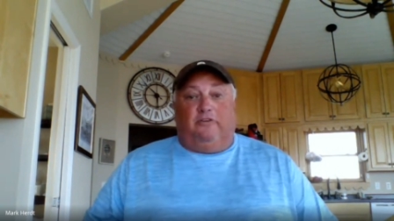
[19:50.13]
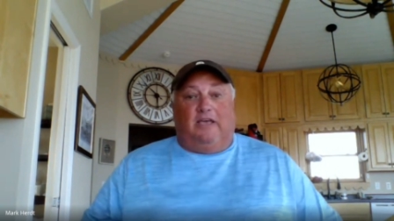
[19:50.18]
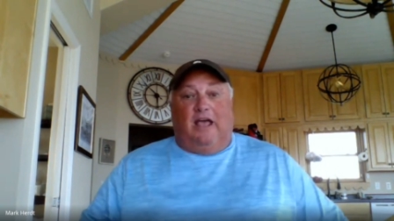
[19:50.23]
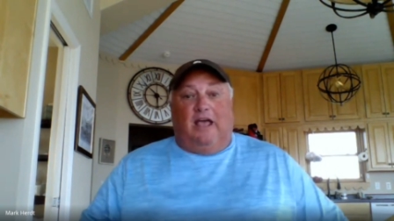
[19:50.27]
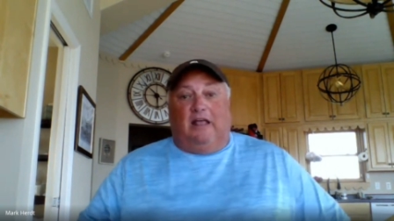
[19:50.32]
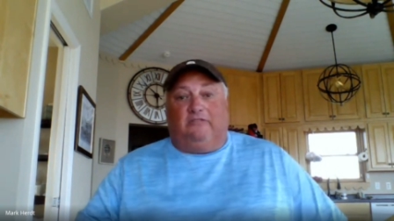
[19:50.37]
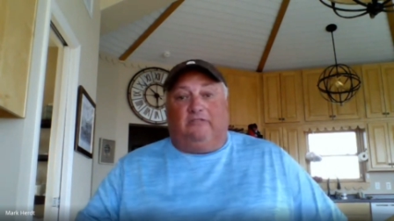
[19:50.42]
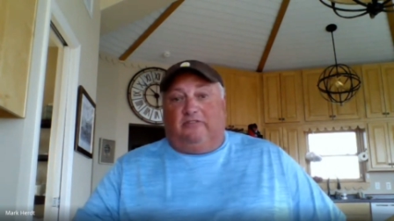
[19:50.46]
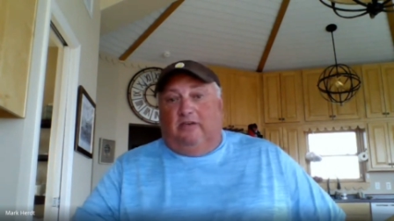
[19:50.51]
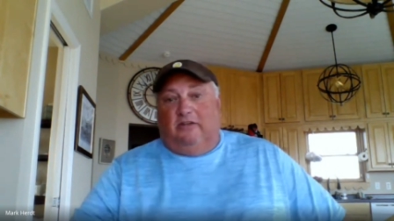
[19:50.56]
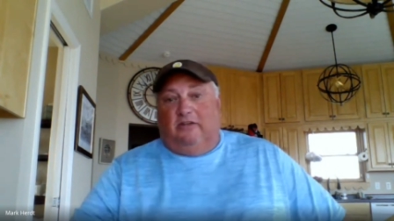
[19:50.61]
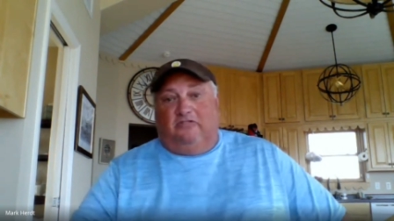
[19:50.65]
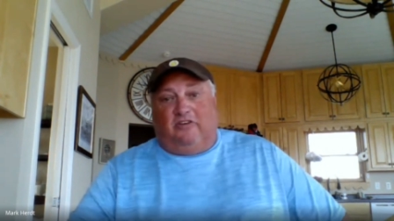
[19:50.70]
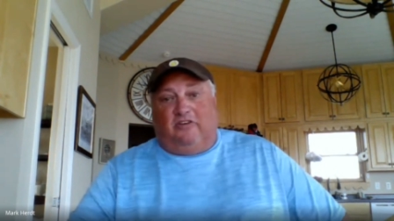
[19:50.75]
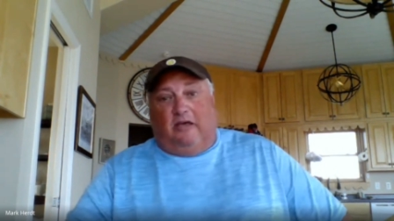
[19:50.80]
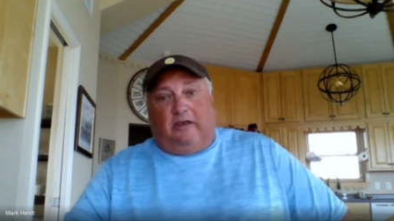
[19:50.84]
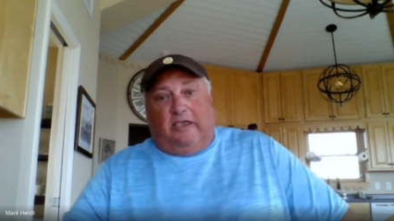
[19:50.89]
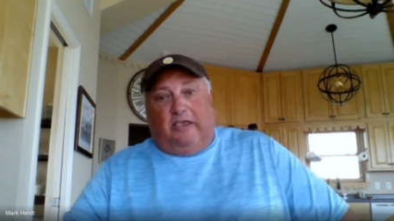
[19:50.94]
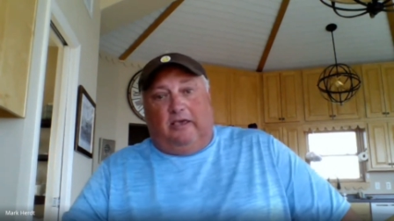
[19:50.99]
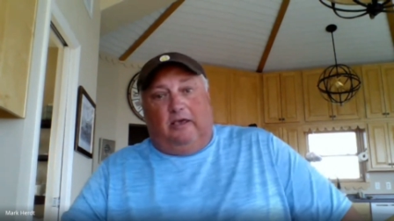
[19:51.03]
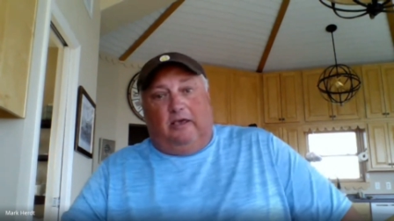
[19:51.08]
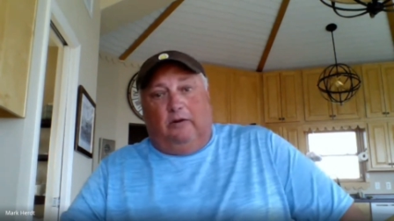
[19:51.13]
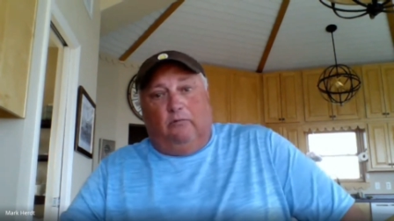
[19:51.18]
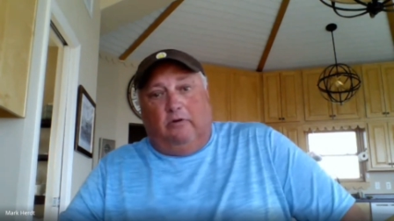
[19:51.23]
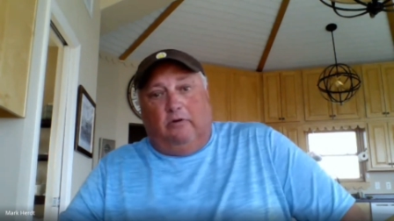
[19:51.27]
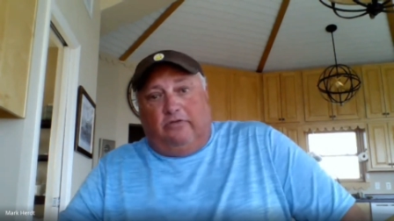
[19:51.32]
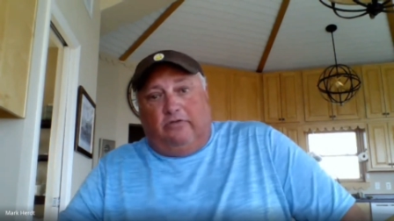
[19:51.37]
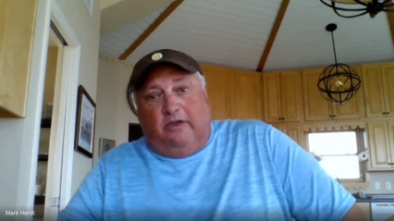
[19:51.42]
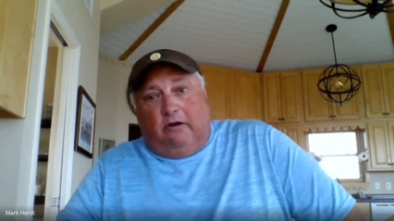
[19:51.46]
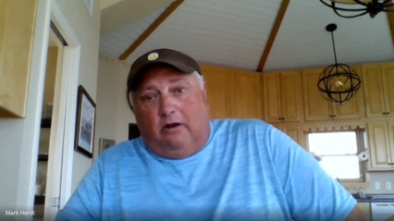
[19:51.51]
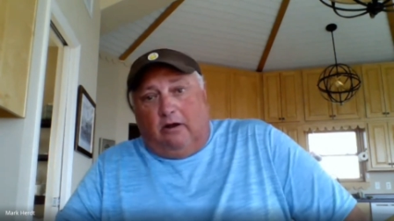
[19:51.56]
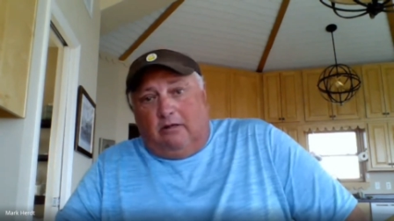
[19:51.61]
and cons of hitchhiking
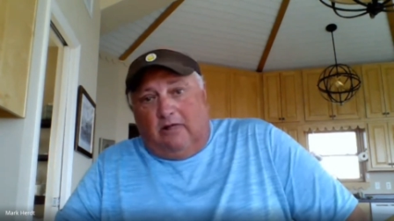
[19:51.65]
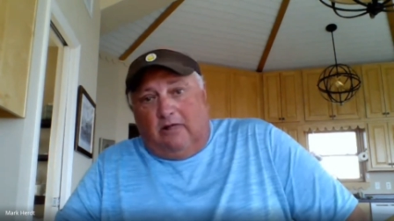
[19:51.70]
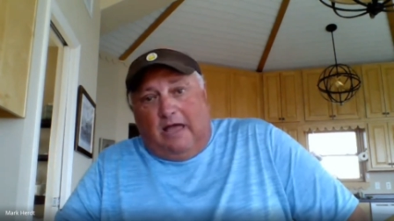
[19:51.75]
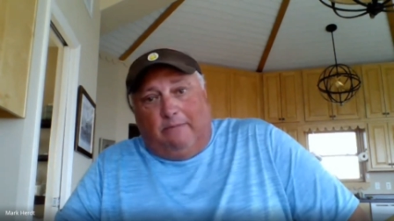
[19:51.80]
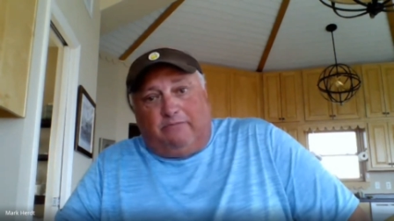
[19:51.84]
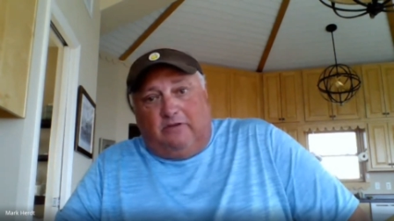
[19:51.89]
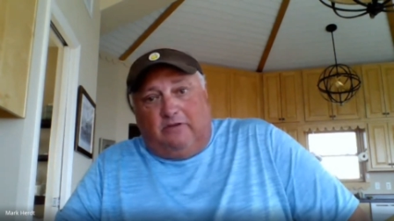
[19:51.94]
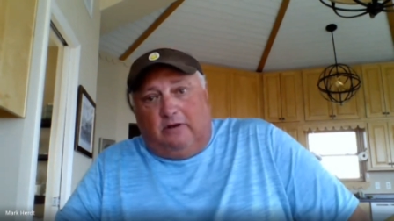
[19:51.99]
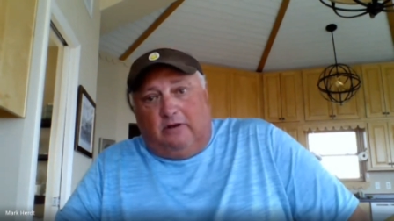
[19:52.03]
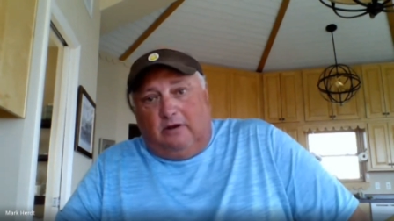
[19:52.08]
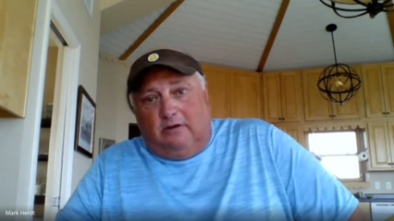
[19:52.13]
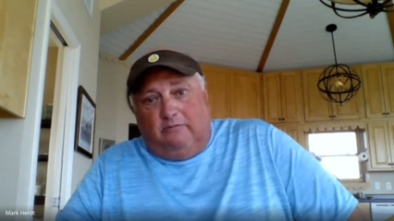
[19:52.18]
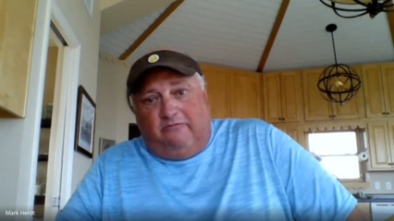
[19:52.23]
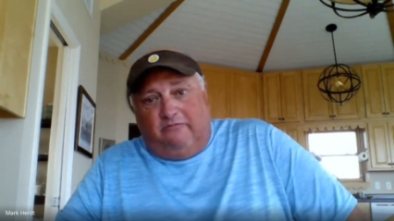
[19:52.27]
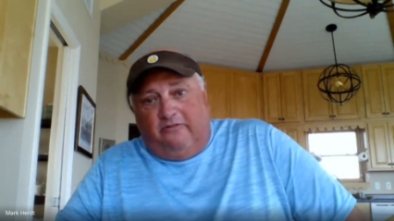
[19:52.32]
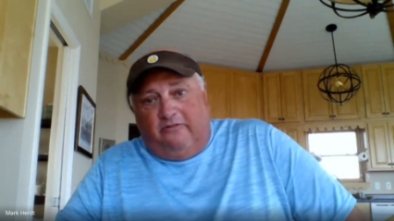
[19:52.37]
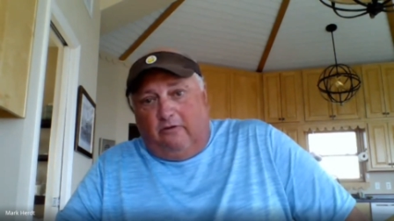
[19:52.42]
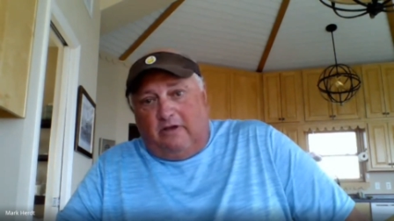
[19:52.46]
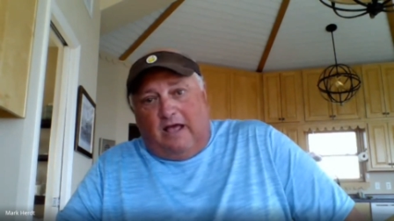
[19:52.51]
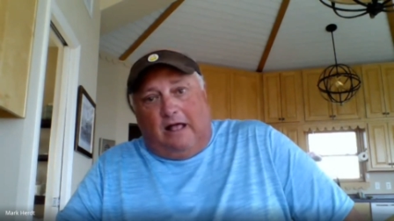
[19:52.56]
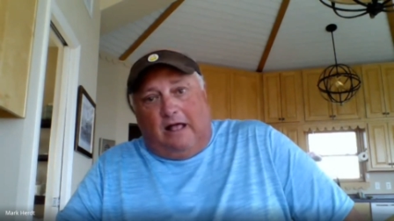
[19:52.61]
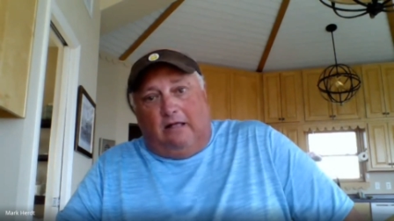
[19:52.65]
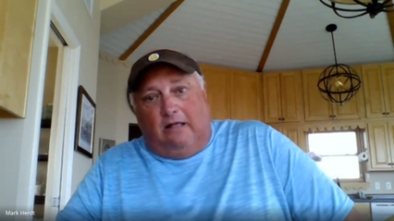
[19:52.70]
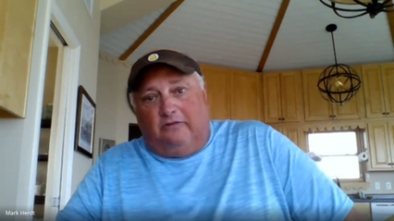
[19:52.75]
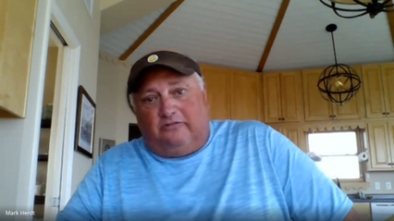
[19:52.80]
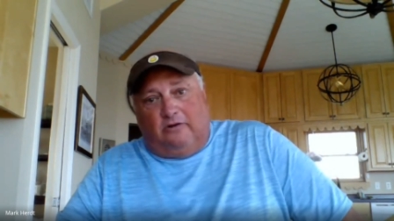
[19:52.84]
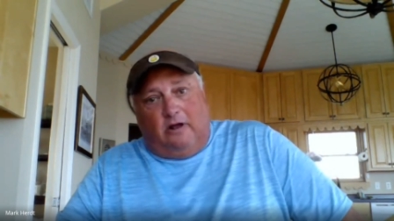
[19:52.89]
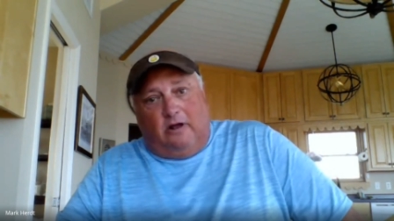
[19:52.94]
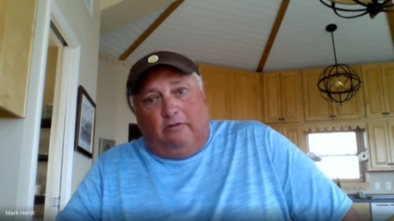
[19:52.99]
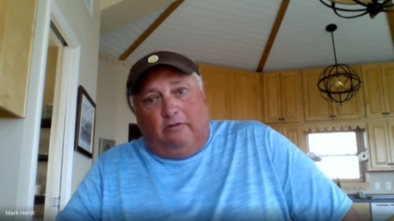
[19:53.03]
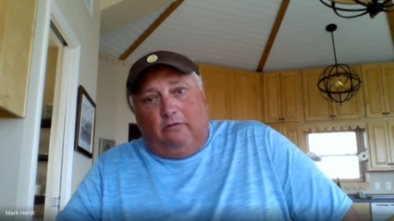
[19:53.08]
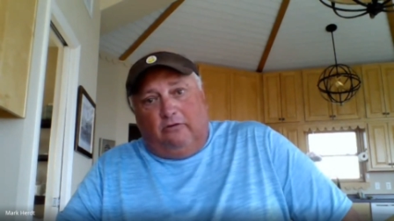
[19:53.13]
with Eric Clapton and Phil Collins
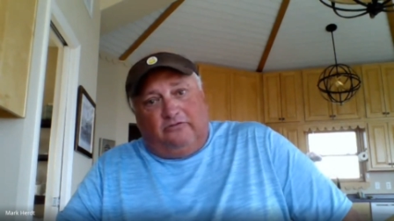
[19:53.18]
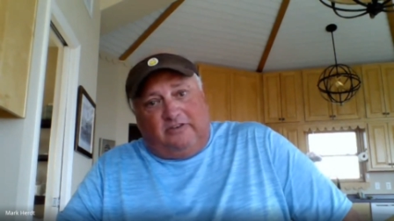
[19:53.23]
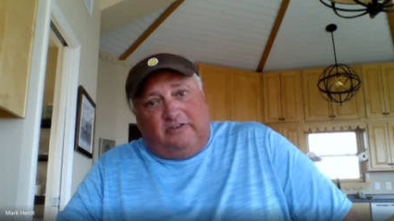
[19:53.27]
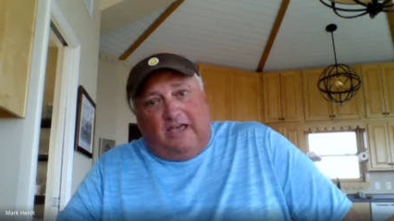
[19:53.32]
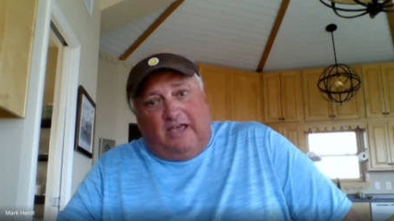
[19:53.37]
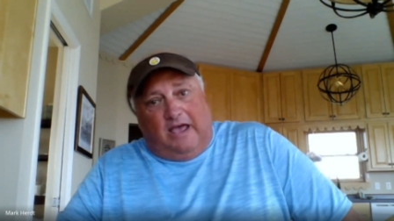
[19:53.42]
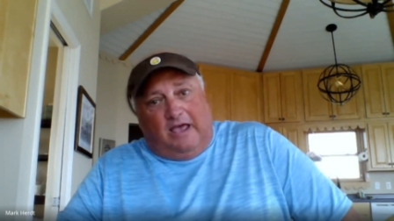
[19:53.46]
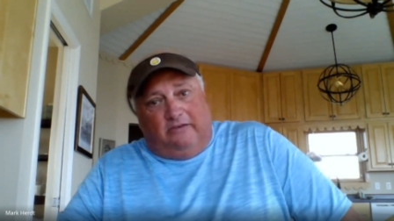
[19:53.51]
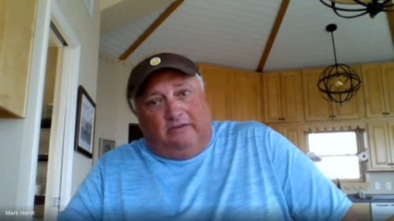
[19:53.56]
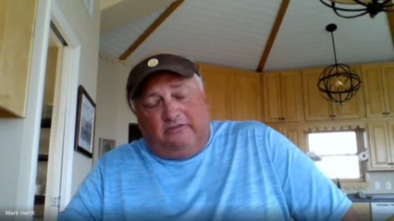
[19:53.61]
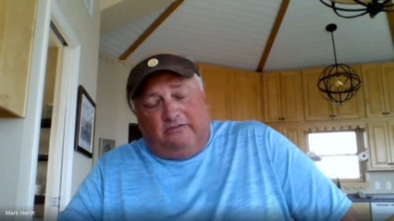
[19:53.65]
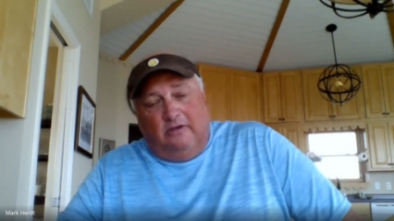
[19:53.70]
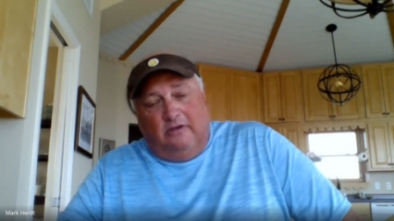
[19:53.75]
and all those guys